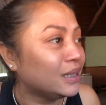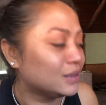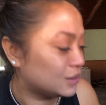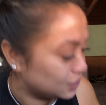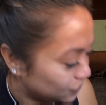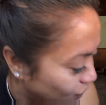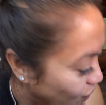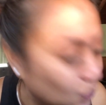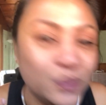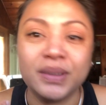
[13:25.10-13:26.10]
It's so
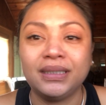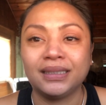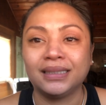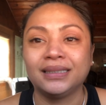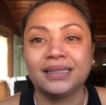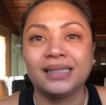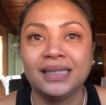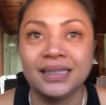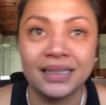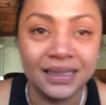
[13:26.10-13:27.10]
stupid, I can't
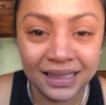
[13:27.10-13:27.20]
think.